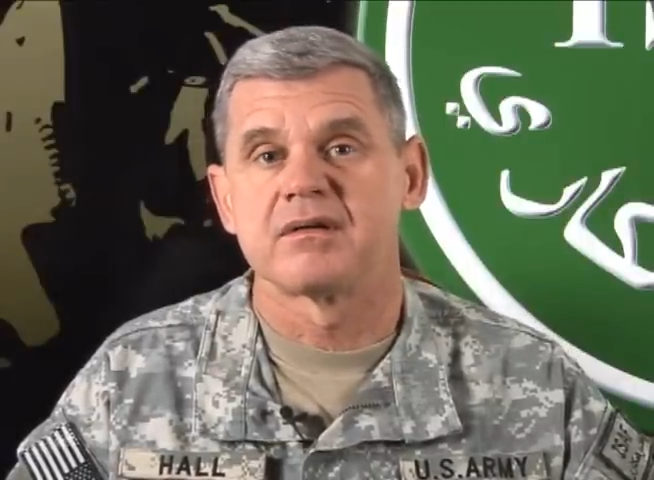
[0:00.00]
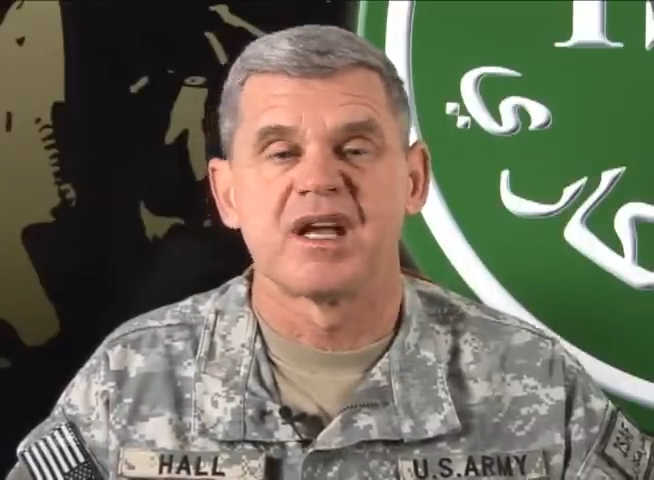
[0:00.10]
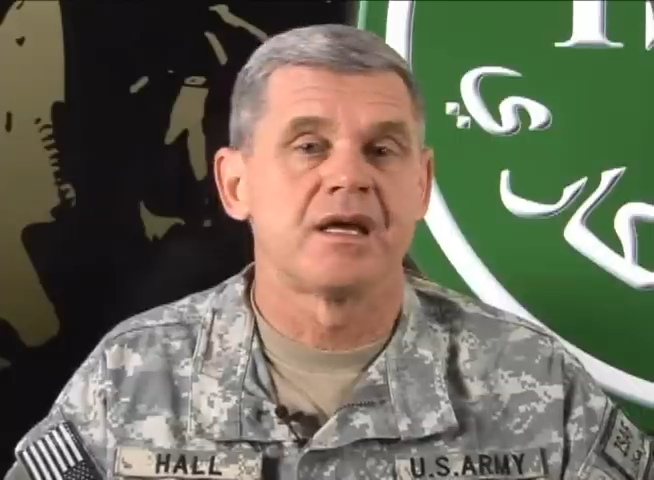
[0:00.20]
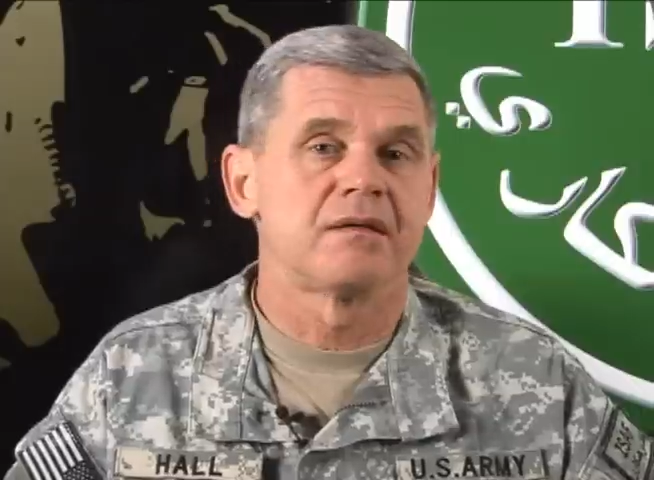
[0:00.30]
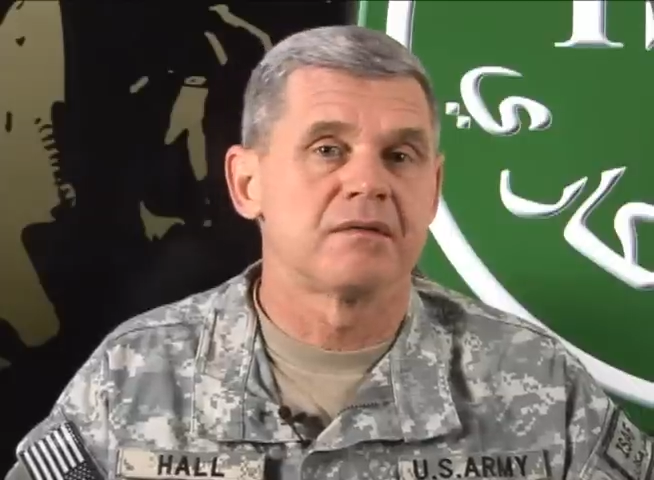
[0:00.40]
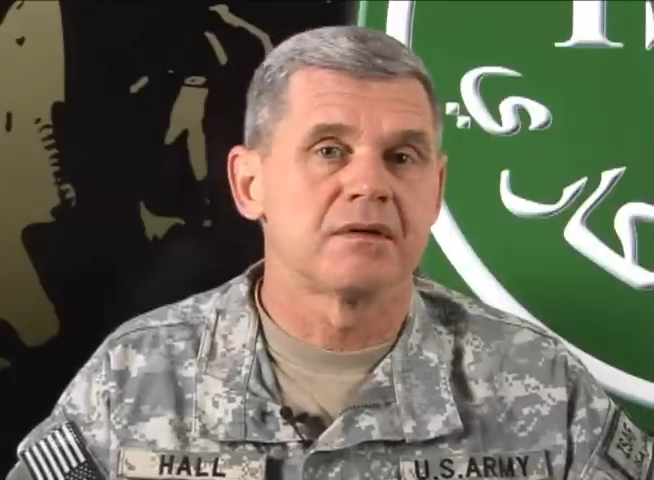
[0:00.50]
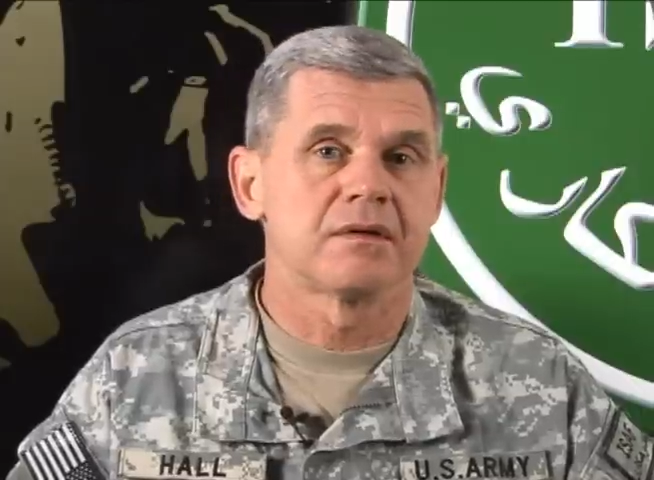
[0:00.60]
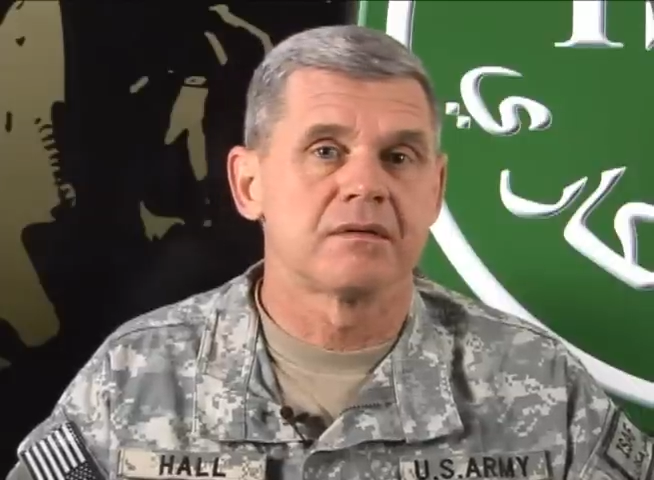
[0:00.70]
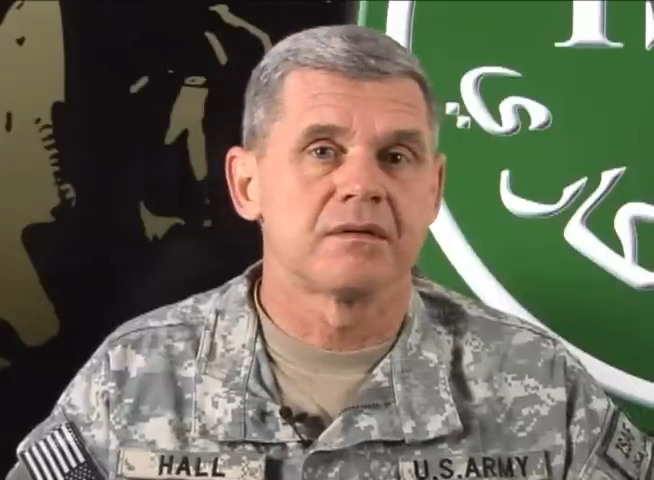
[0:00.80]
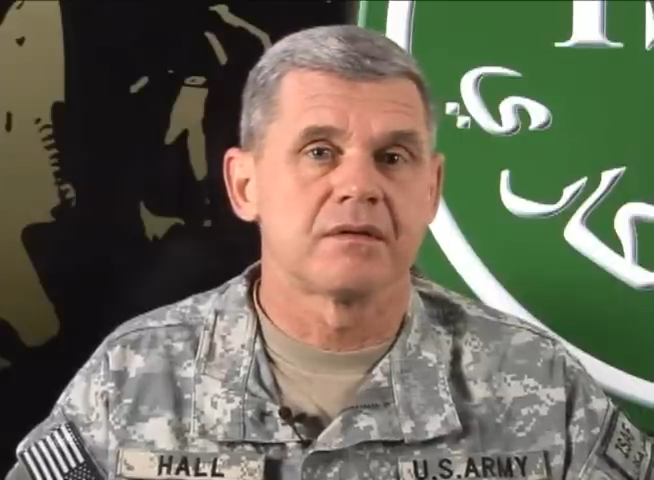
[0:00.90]
AN,
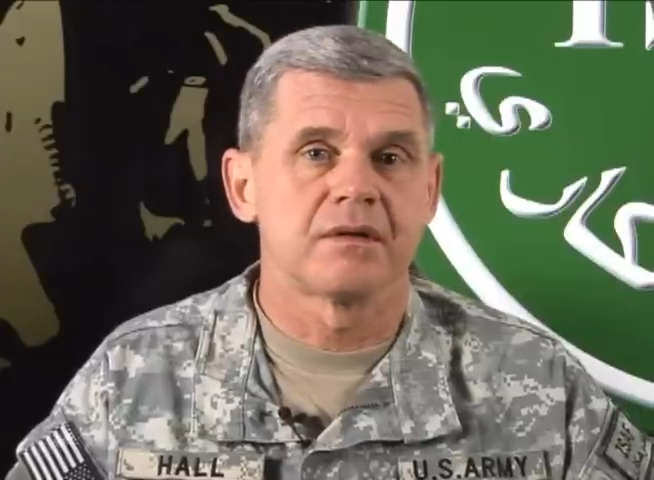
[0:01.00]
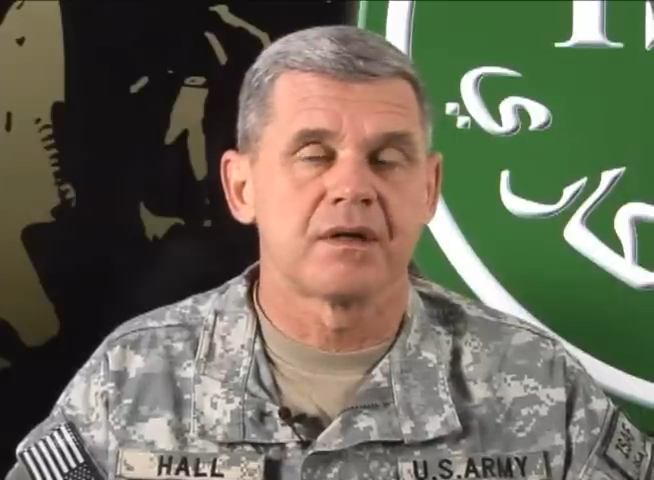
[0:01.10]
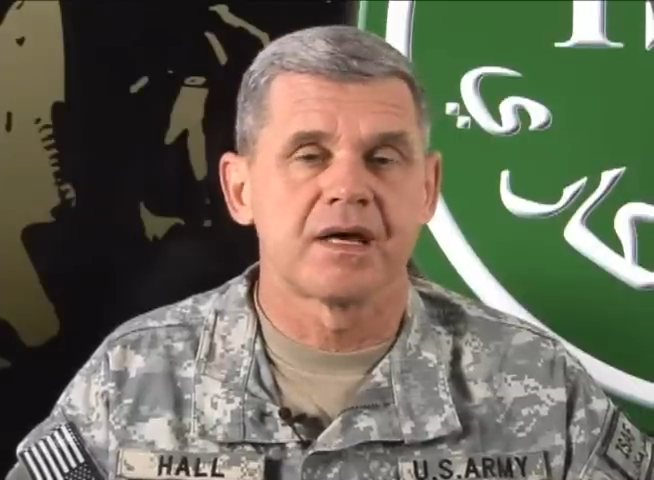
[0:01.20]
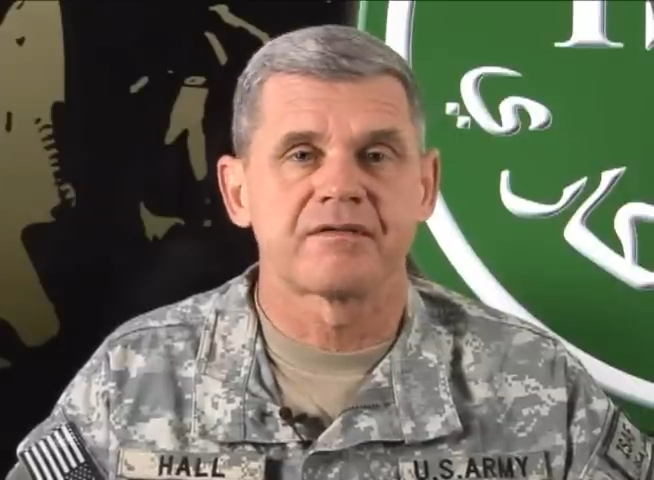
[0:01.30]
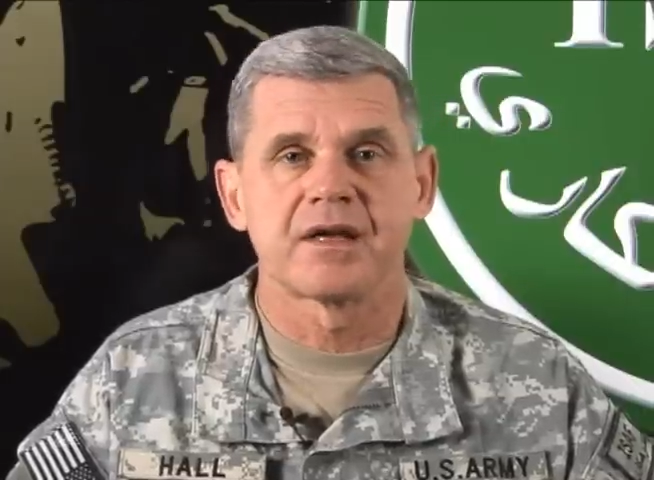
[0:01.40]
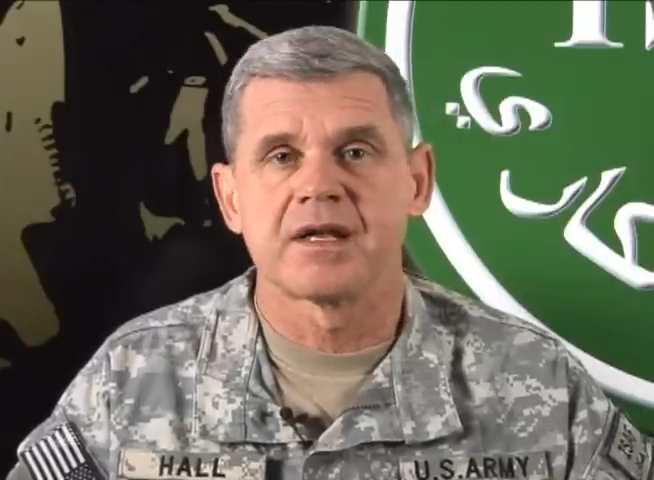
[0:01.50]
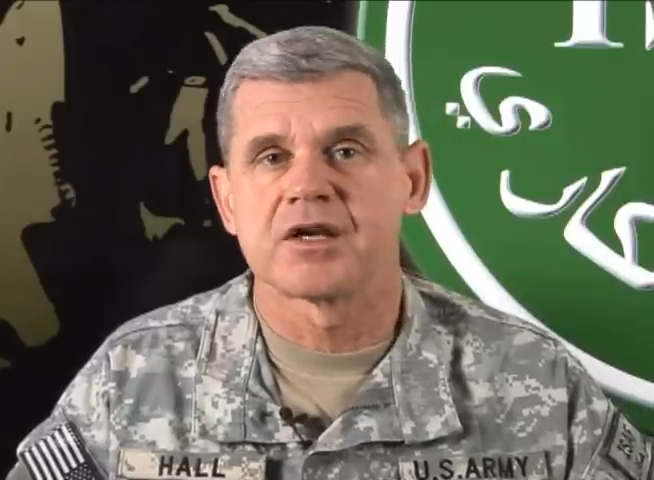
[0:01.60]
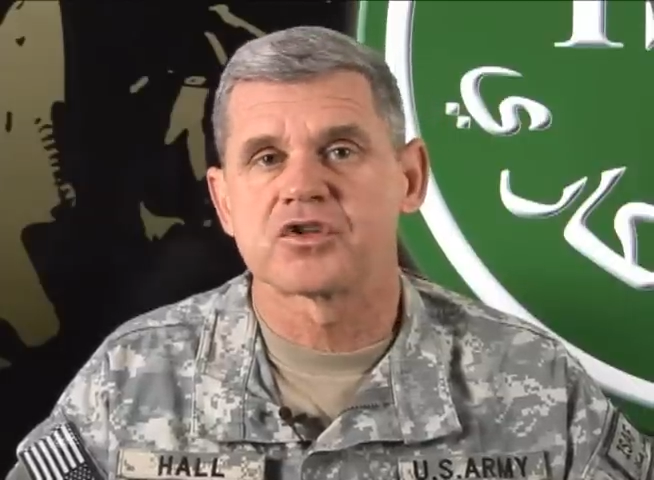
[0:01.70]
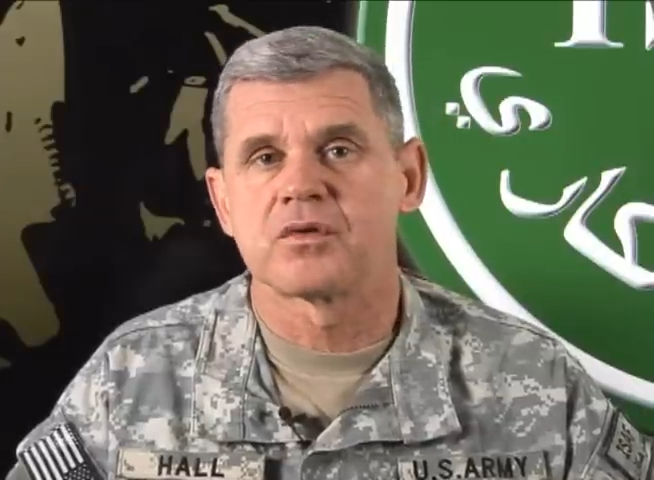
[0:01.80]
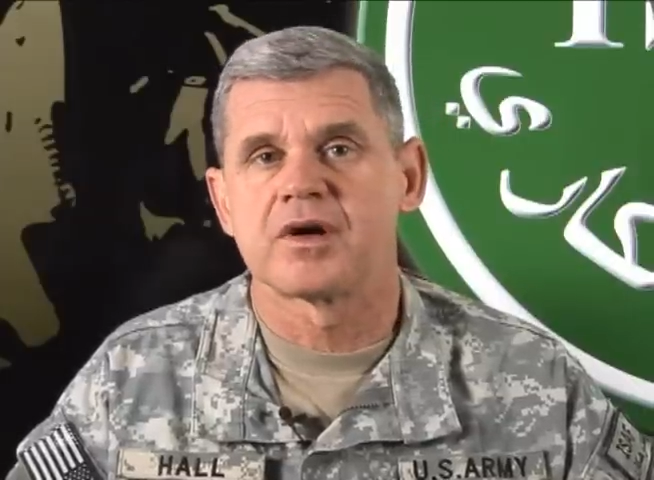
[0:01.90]
uh, Afghan
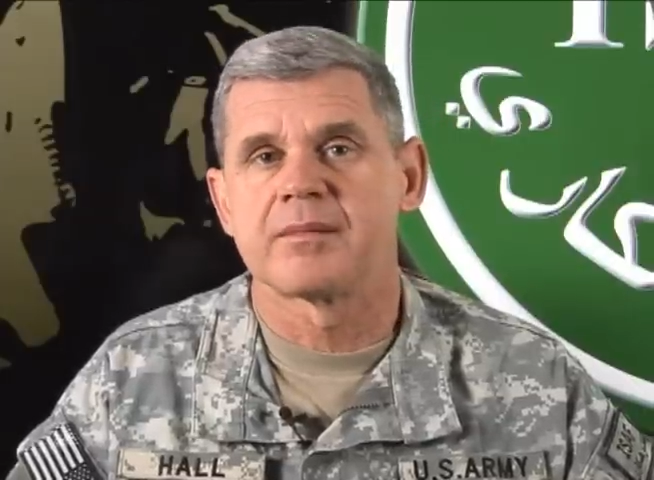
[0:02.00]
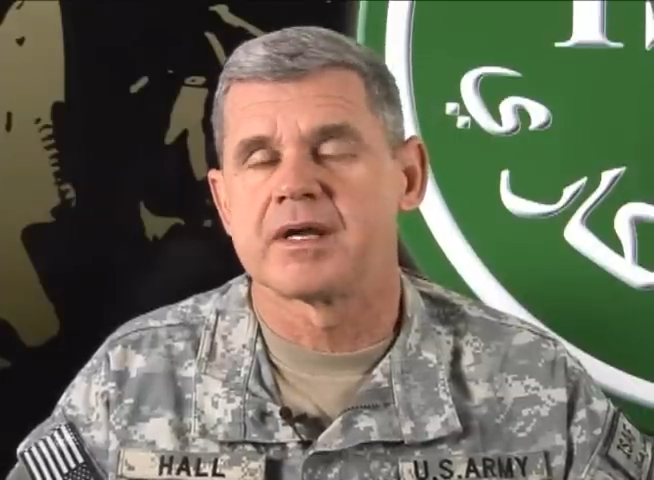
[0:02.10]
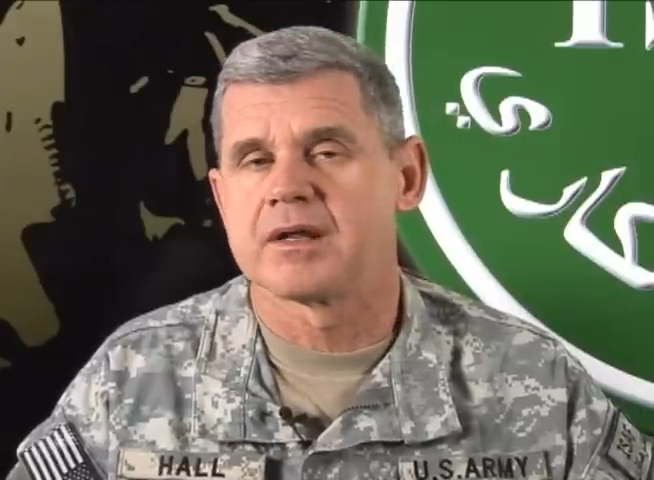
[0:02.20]
National Army